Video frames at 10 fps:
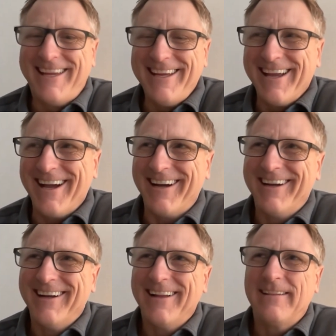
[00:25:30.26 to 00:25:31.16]
The uh,
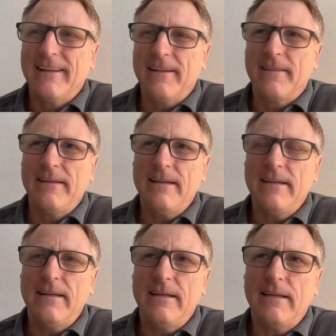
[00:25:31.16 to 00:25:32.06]
the
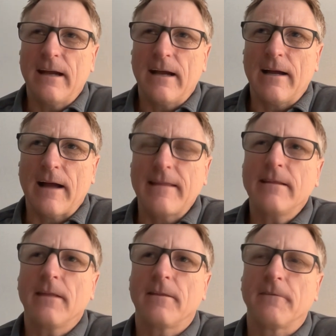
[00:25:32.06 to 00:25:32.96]
the uh, I
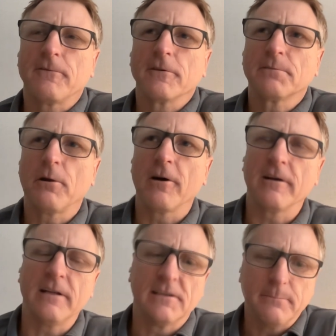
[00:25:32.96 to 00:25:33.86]
think that the first
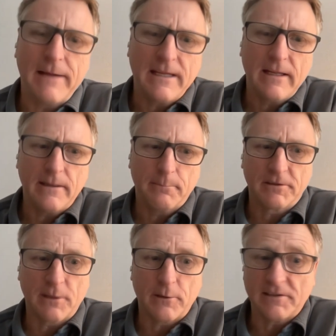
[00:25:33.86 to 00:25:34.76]
part is making the
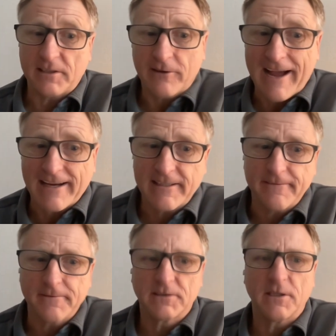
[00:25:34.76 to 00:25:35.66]
personas
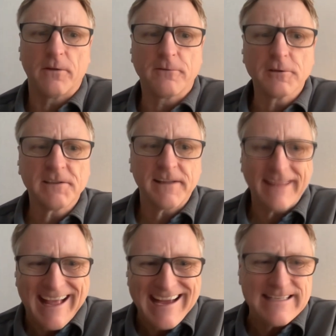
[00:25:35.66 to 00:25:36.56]
interactive. So the first thing
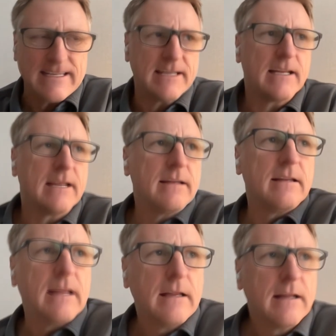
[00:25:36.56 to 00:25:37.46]
that I did,
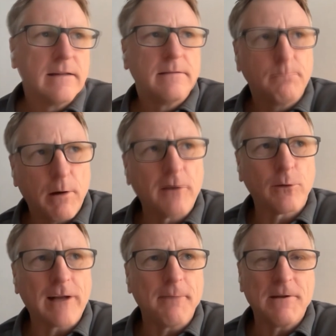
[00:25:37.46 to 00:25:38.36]
and part of
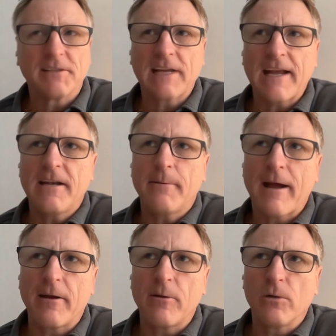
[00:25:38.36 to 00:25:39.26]
what got me excited
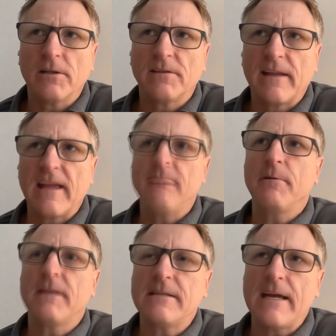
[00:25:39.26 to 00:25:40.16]
about it was they gave
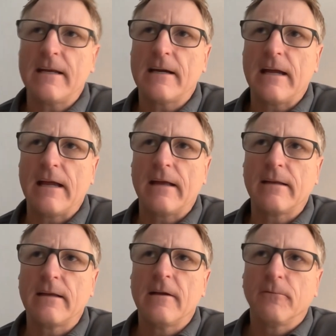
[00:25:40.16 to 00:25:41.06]
me the data,
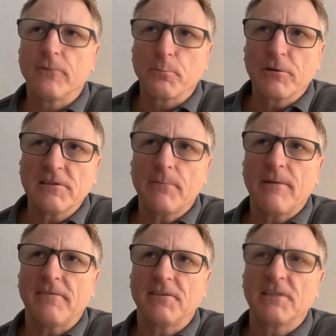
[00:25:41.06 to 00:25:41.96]
and for PRIZM
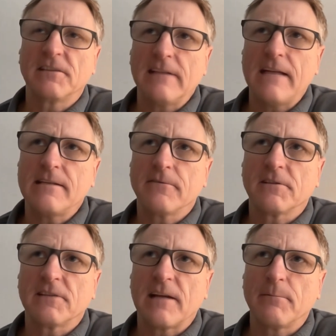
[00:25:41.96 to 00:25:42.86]
they have 68
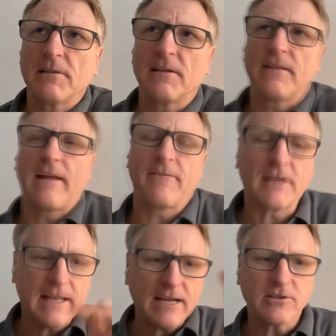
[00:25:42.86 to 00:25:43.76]
different segments, and they have
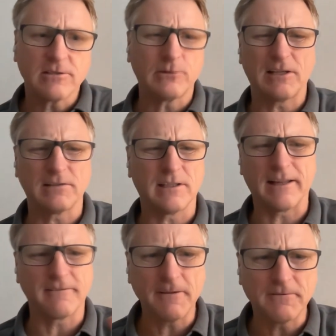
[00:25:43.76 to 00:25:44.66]
ConneXions, which has uh,
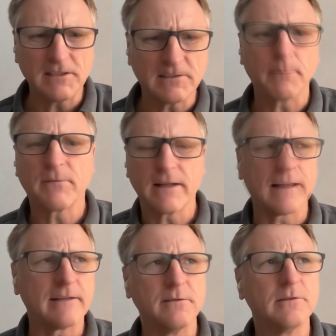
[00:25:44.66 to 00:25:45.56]
like 50 something,
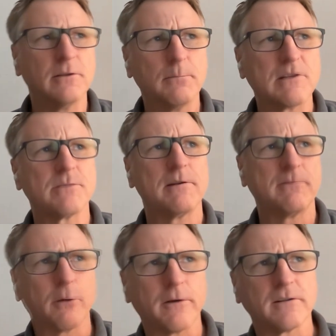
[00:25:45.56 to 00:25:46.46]
like you you mentioned
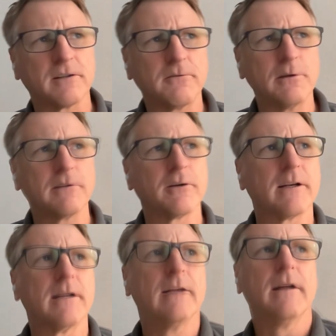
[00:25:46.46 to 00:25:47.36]
before. There's a few
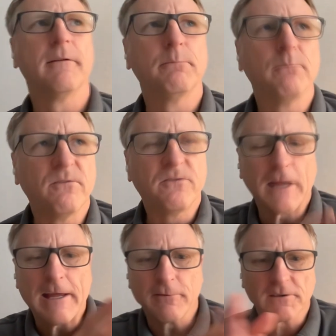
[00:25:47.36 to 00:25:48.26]
different
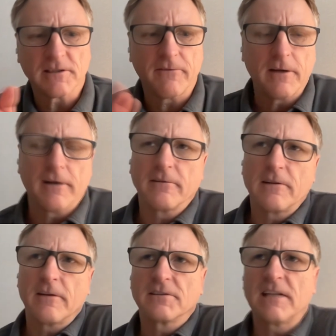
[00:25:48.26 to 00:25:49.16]
flavors of
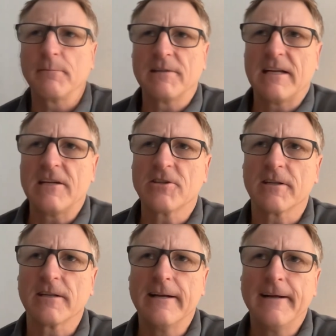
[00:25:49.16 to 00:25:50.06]
their their
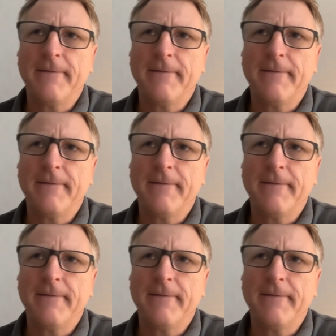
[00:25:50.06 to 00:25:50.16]
segmentation.